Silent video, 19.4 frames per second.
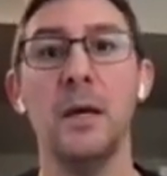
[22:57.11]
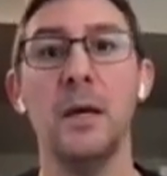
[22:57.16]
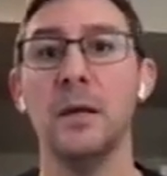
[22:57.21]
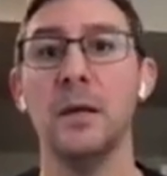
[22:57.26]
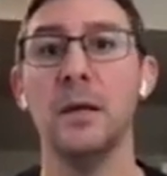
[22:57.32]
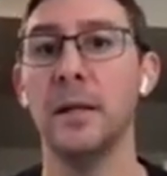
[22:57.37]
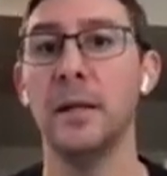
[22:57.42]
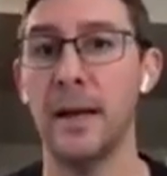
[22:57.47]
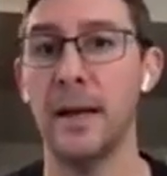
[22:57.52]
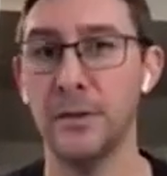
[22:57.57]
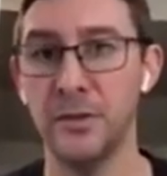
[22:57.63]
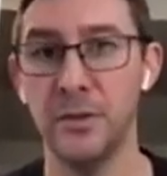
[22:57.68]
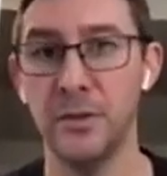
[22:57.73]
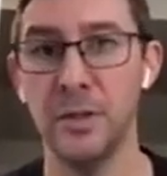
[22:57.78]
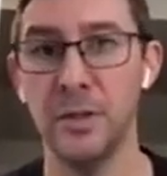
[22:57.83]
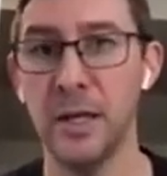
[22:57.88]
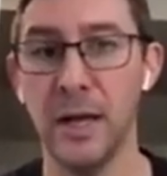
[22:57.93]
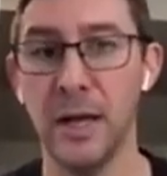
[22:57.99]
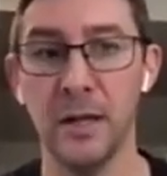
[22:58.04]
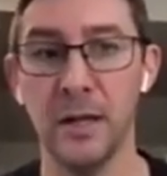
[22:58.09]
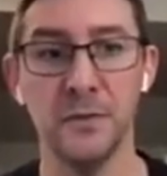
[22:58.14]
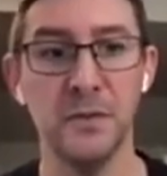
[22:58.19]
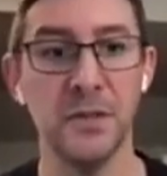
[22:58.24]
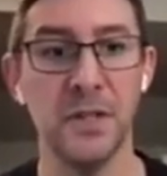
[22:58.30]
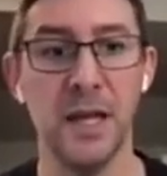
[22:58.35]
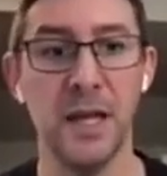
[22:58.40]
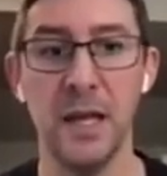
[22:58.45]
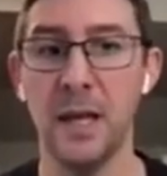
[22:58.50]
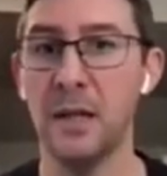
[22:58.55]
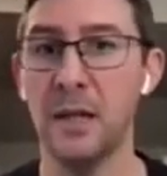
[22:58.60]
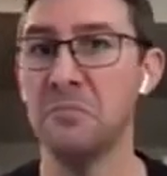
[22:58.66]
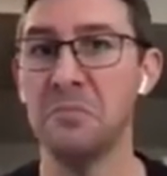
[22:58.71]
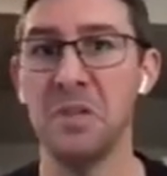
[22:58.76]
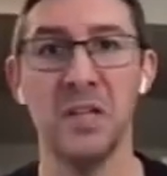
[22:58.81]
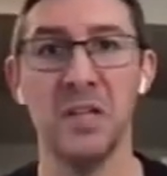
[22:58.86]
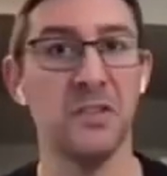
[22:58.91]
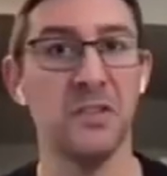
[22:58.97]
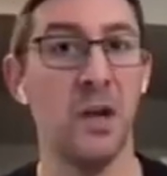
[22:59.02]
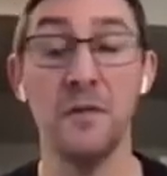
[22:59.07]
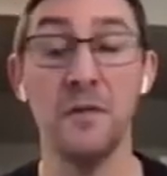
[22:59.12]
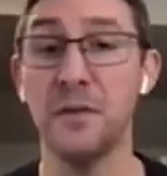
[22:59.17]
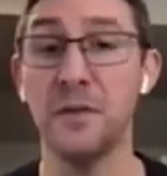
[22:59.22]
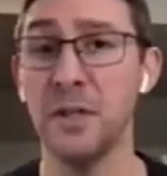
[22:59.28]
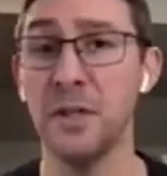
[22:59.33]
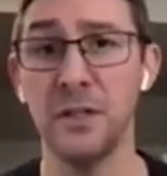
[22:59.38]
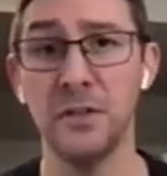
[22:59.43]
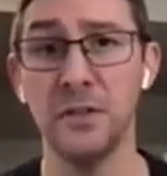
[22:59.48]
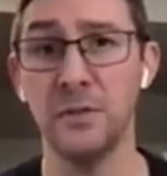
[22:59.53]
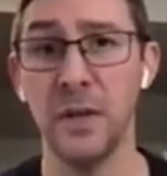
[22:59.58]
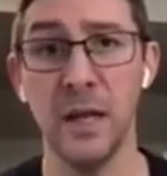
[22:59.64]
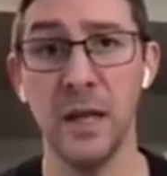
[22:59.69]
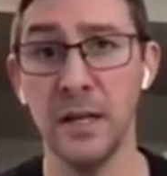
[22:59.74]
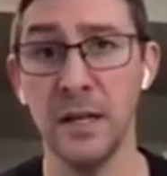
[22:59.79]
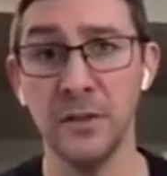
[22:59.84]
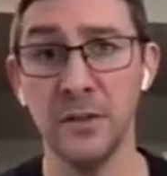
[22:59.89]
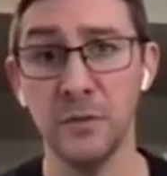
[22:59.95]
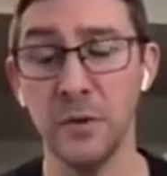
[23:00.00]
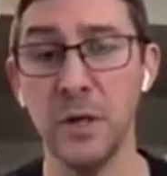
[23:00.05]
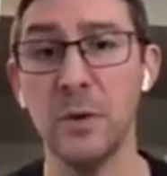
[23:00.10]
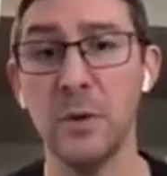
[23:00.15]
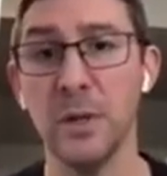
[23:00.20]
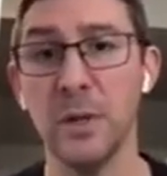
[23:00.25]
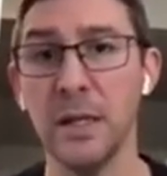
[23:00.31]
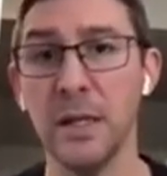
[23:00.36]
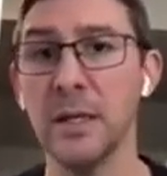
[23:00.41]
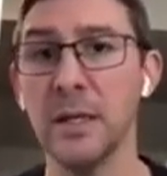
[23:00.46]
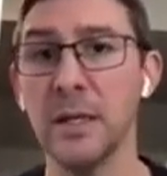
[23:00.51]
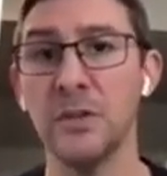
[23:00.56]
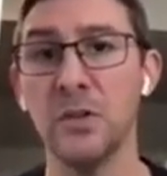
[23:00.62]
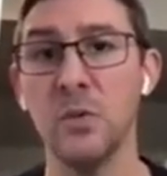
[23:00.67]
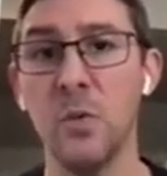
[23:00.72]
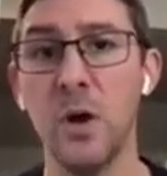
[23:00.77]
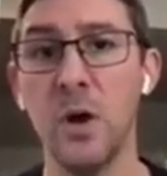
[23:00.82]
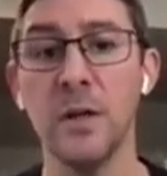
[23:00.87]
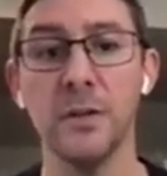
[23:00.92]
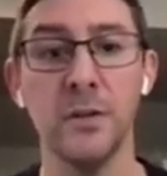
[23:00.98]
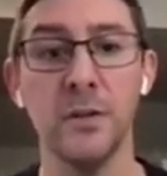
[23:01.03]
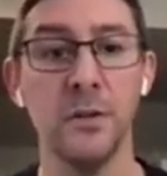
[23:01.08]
It allows you to kind of scan as often and as frequently as you want